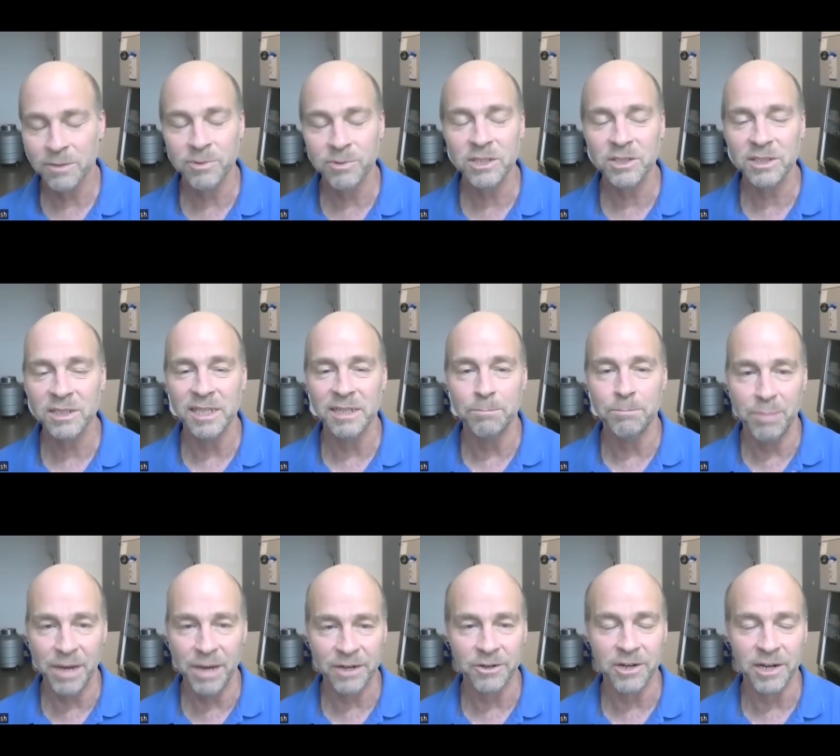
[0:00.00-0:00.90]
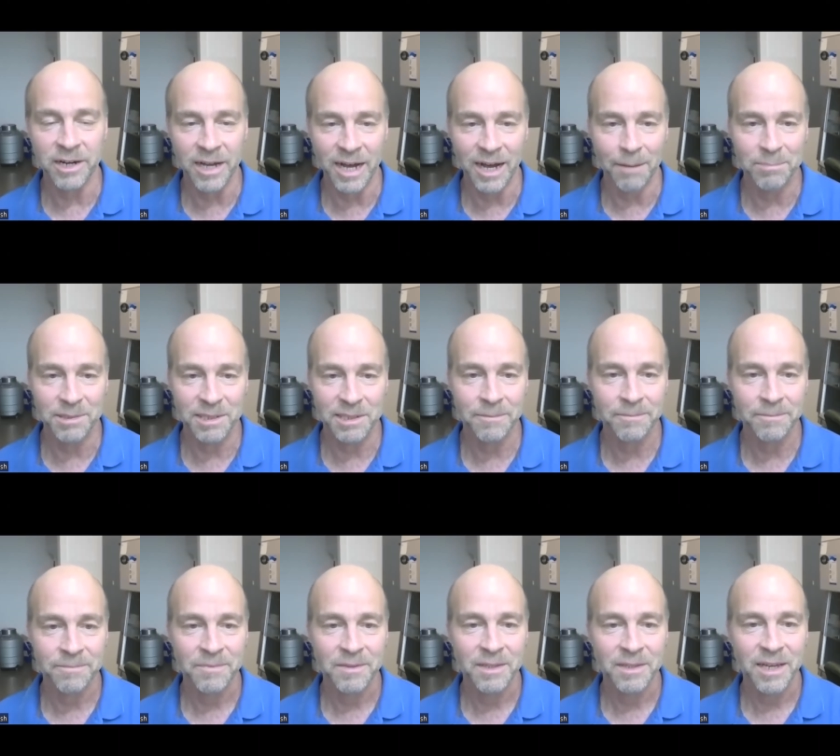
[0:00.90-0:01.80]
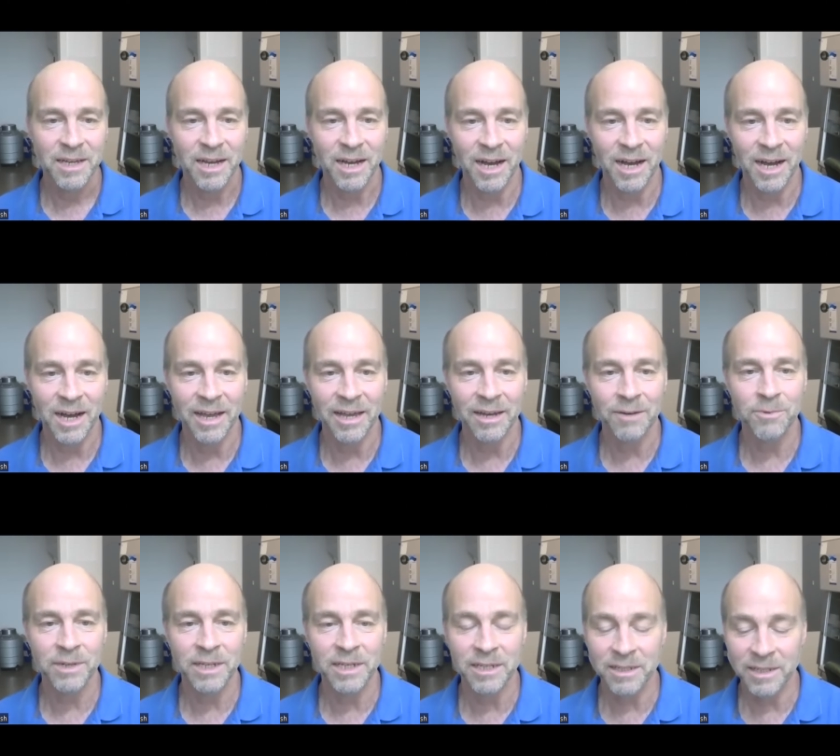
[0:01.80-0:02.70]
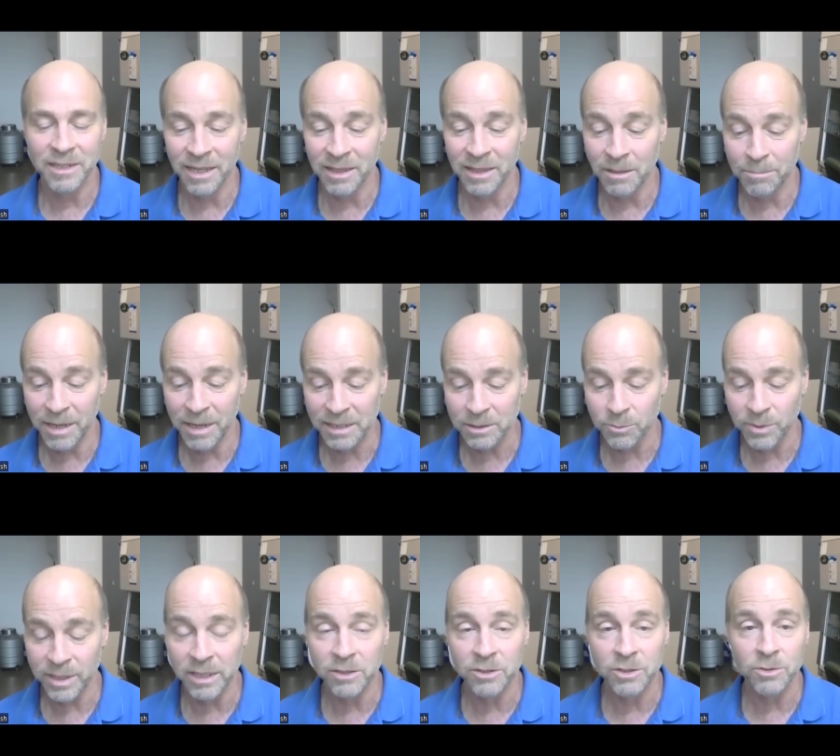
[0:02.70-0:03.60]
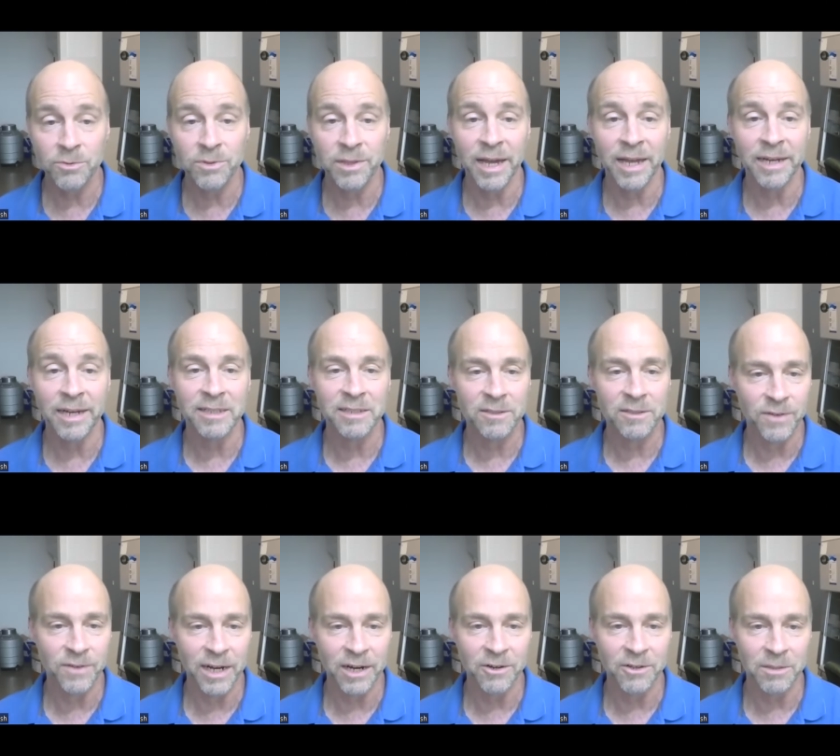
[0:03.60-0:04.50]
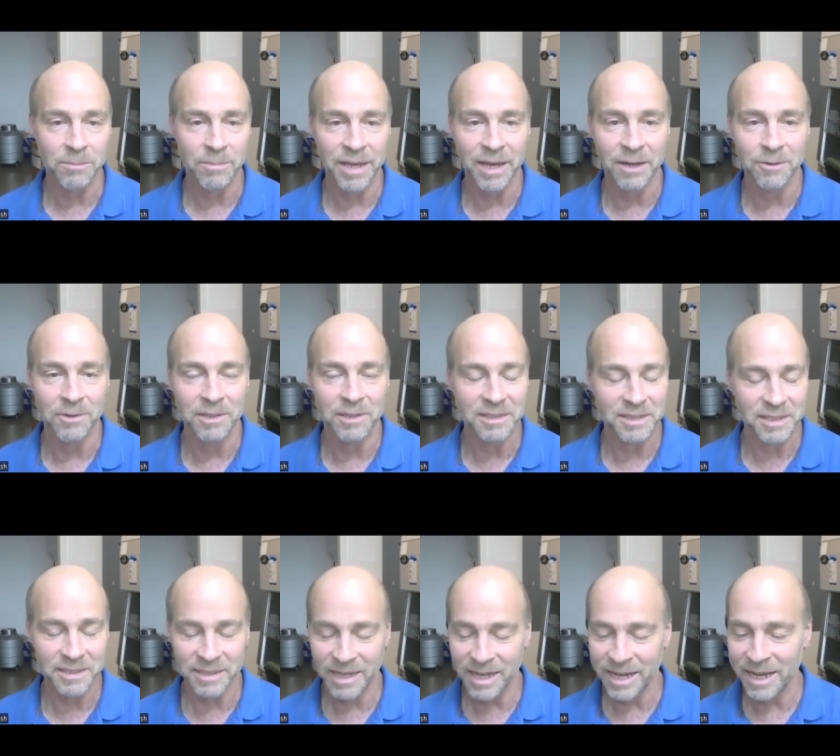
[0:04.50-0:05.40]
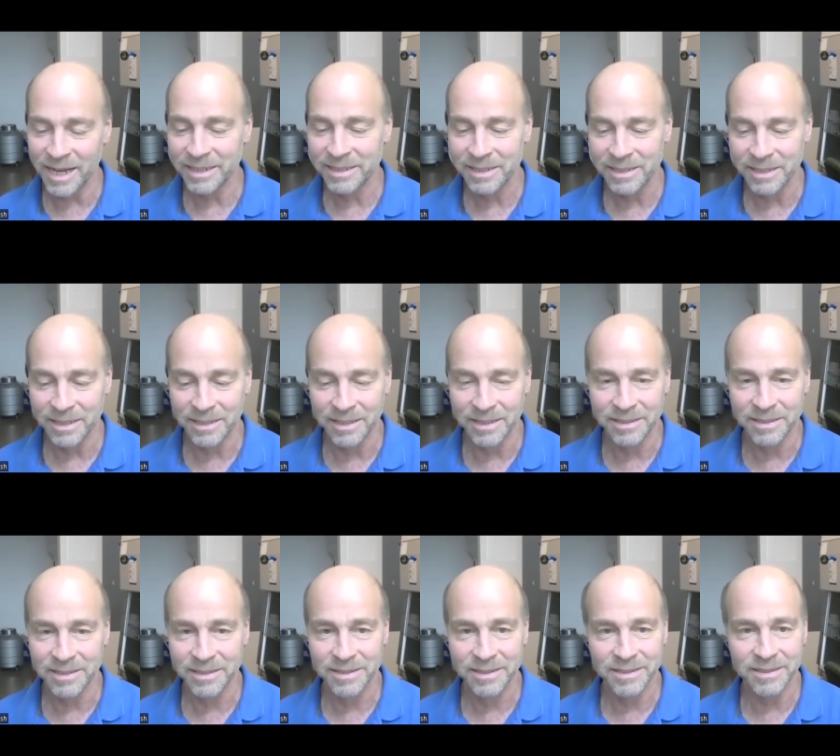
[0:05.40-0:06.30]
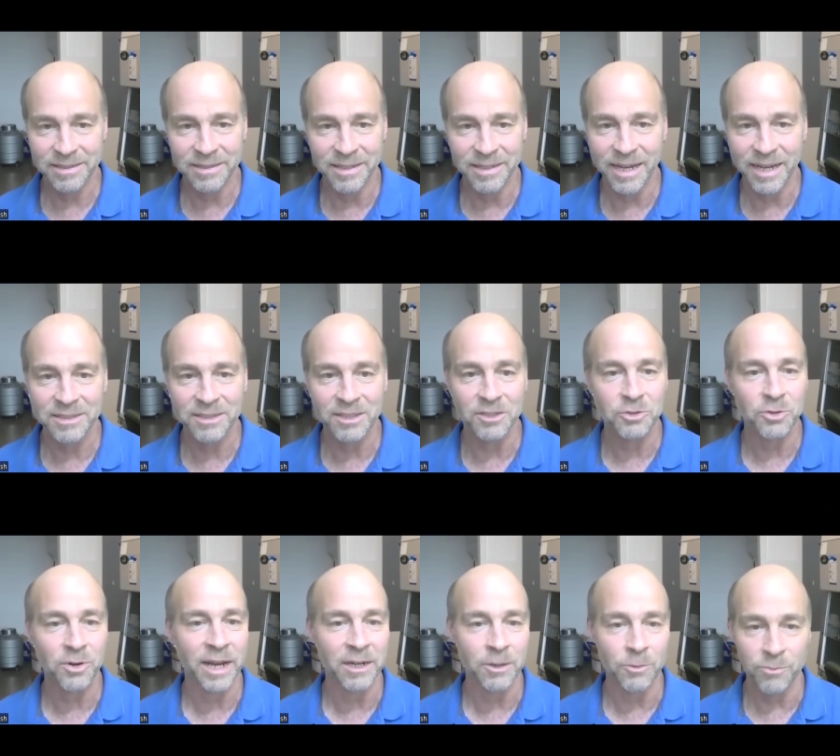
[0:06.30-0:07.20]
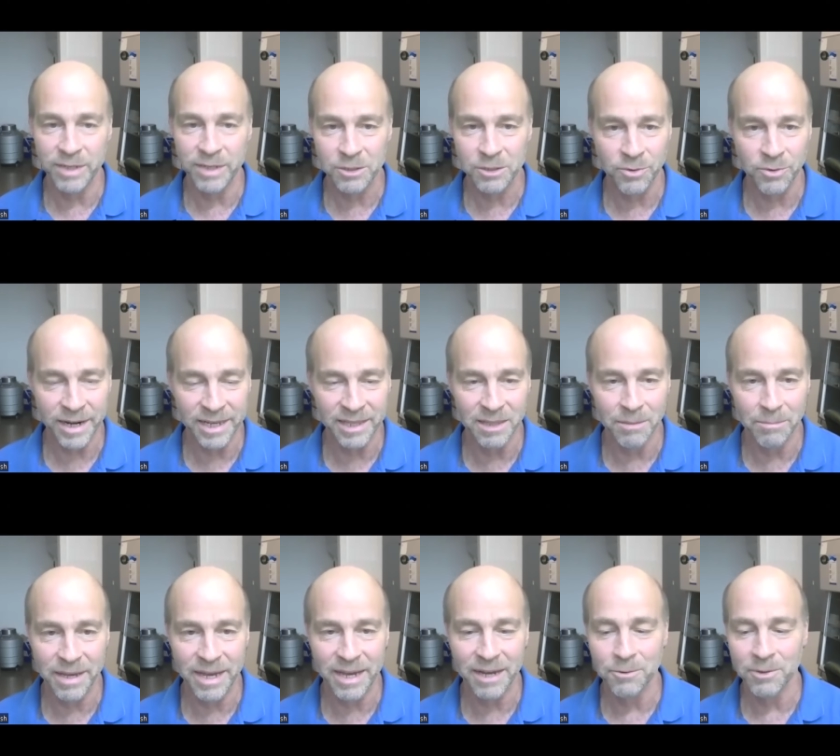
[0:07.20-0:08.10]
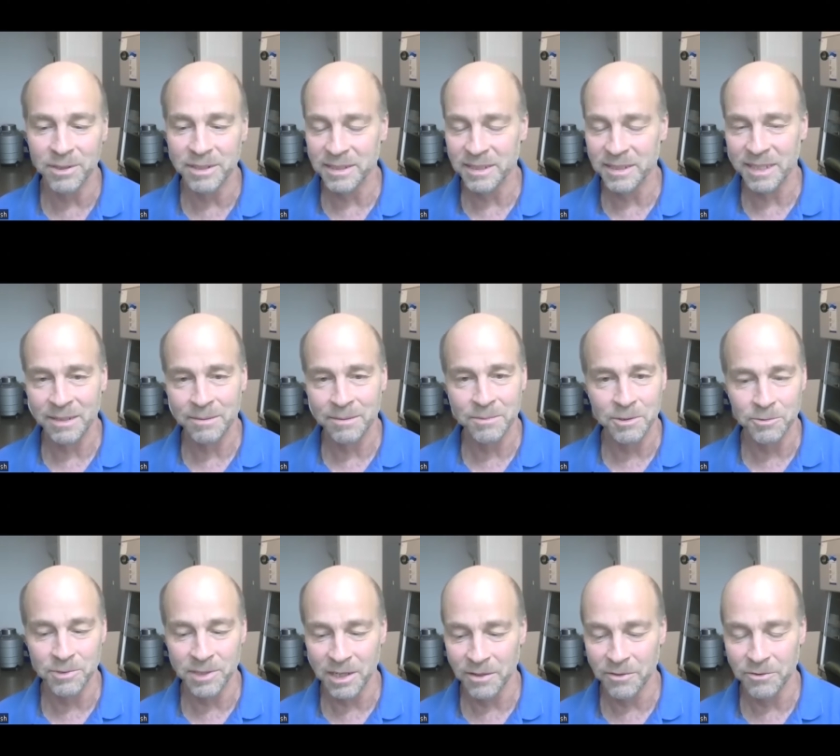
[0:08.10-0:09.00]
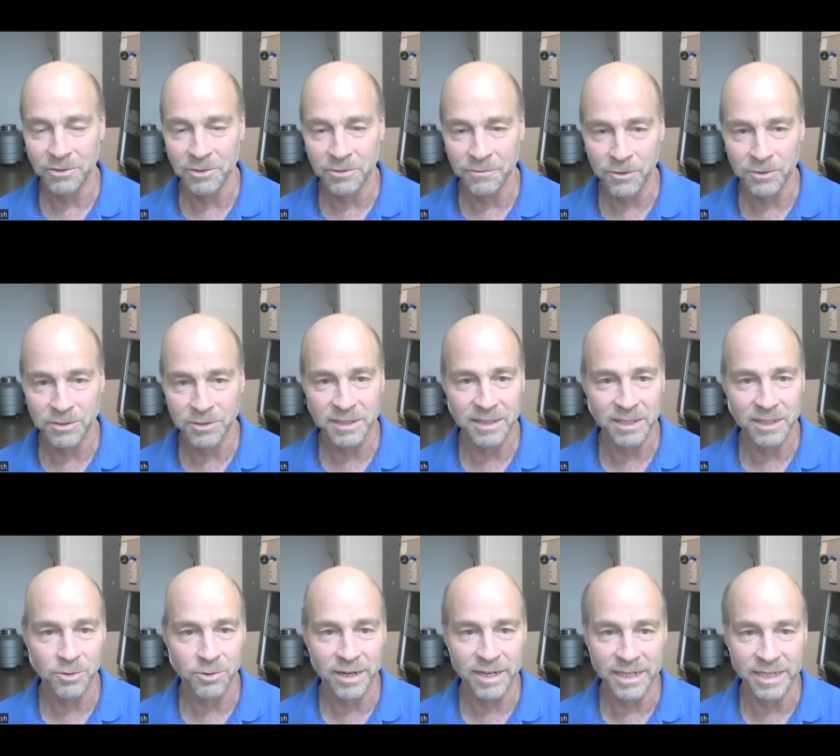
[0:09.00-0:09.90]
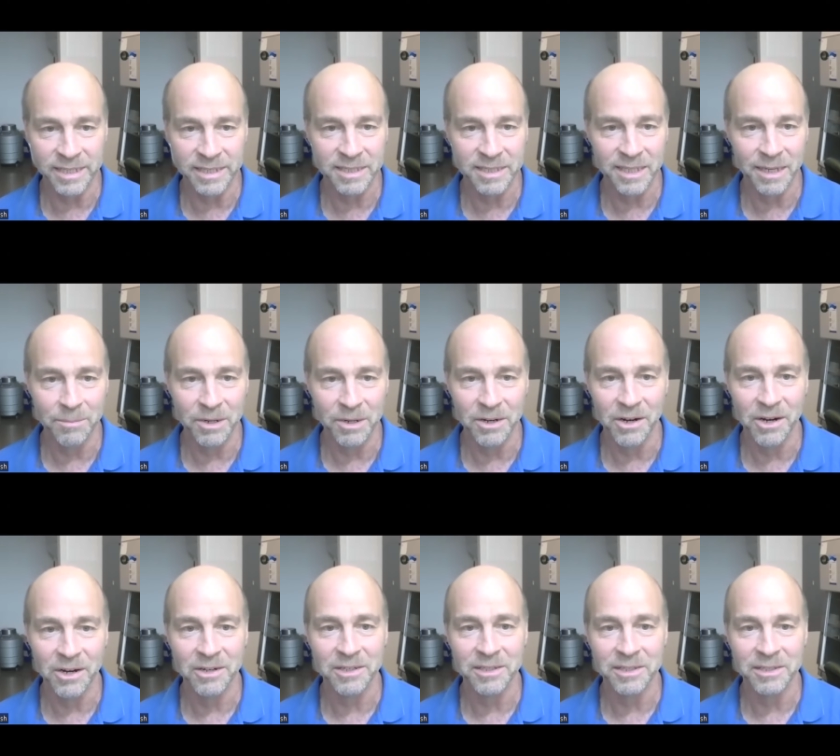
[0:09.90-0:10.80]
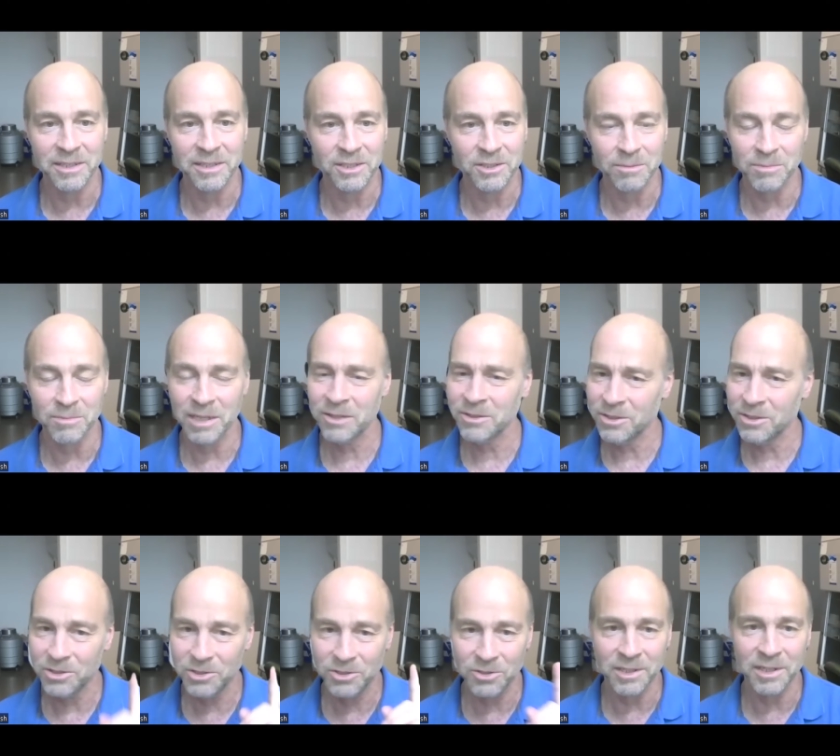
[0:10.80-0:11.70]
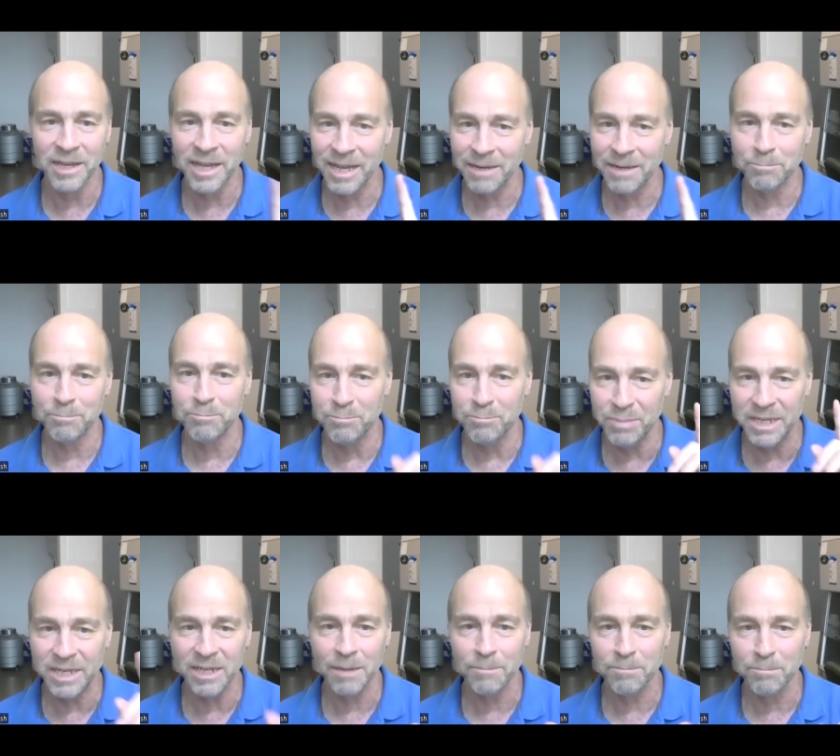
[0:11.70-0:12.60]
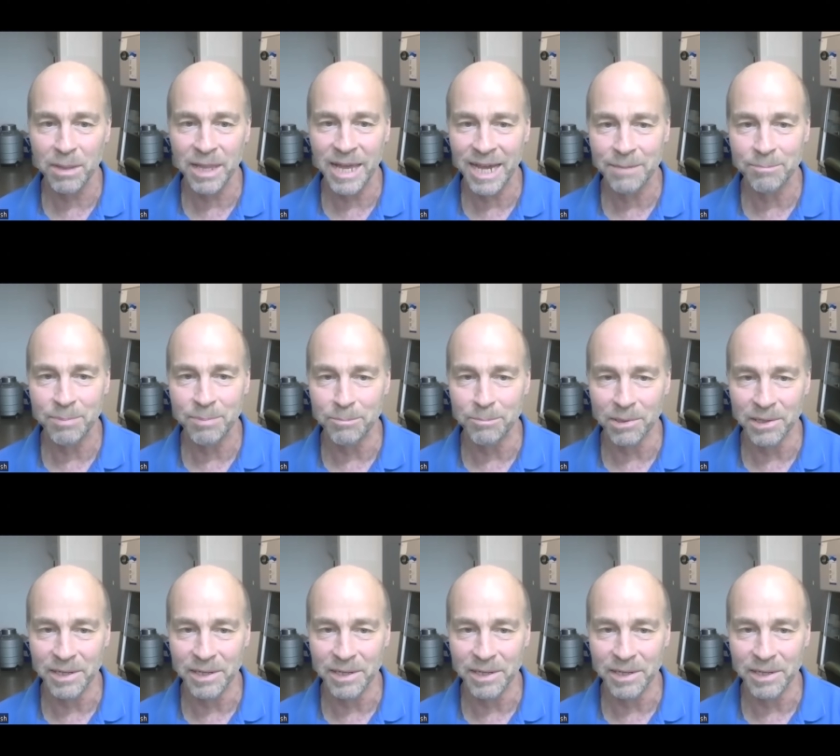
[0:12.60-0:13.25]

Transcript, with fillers: we just need better cops Mm. Uh, and we need, and the best way to do that is fire the bad ones. It's not to not to try to retrain the bad ones, send them to another mm. diversity training seminar to teach them. No, you should not beat up black people.